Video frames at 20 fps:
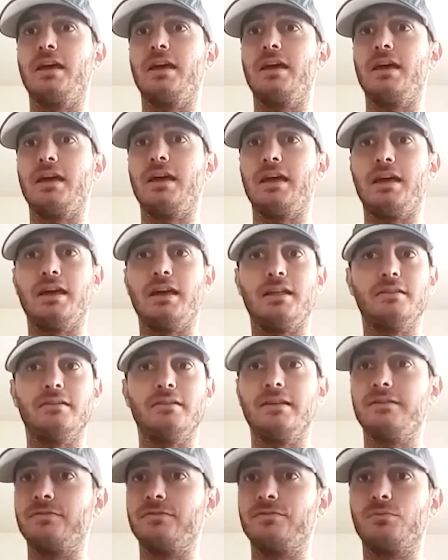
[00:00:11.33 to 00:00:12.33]

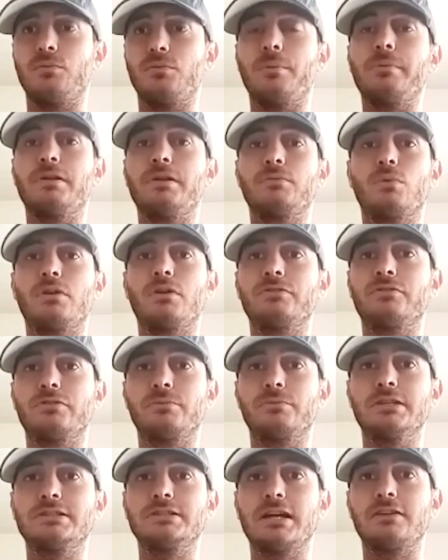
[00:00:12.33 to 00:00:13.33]
And if women want to
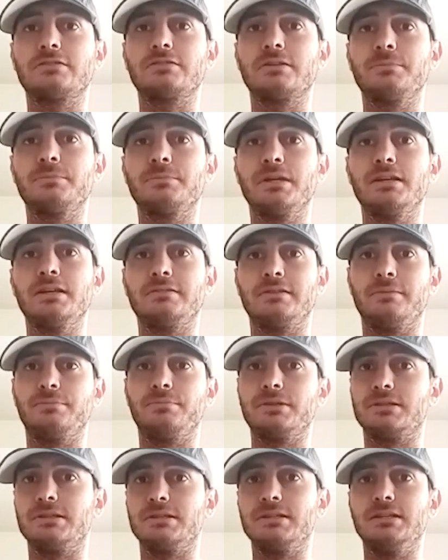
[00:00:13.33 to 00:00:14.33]
reach out to me,
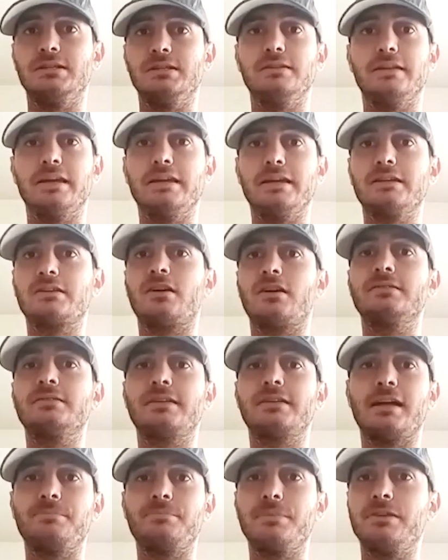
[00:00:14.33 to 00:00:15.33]
typically they
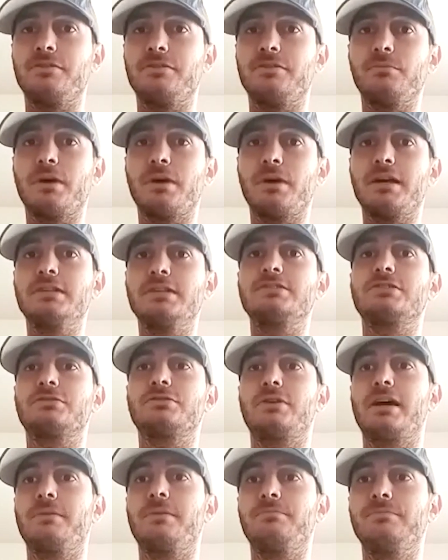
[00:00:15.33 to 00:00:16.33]
contact me through my
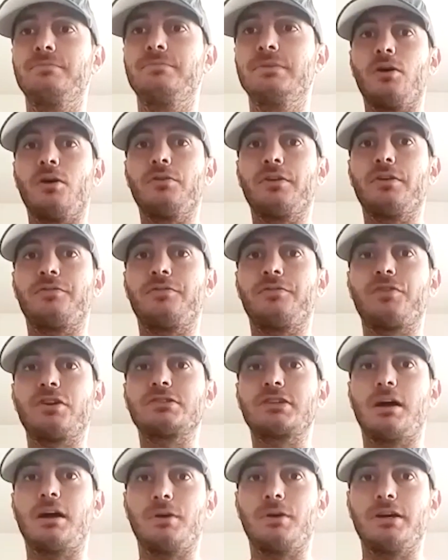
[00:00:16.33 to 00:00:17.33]
Instagram. The first
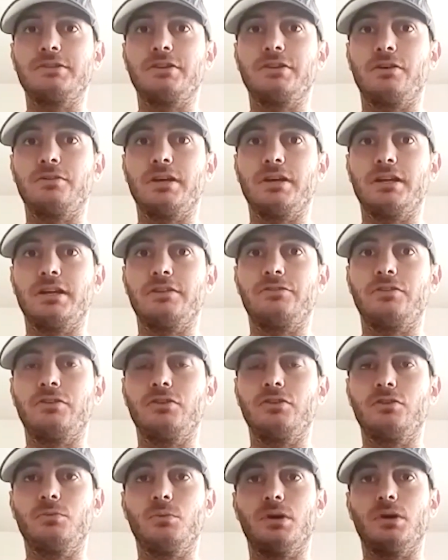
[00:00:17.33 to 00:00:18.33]
couple I donated
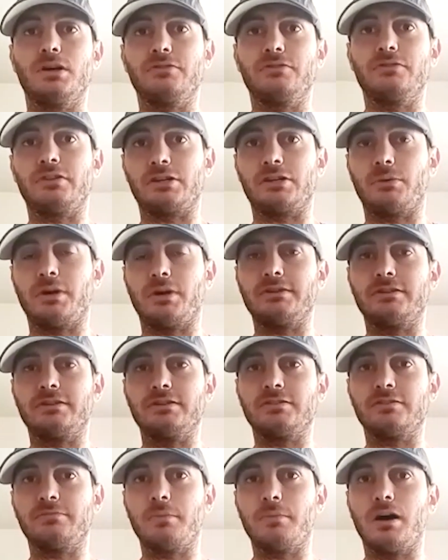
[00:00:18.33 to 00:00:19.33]
to was an
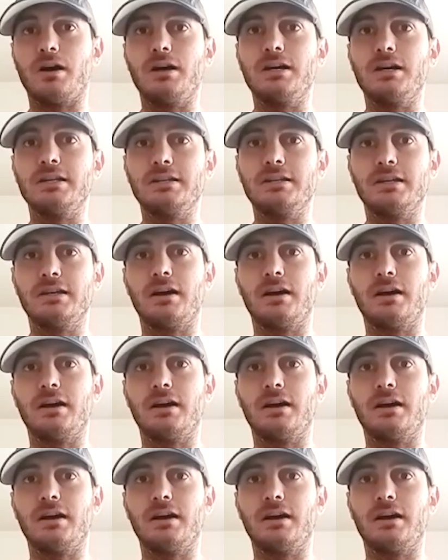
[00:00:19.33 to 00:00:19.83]
acquaintance of mine.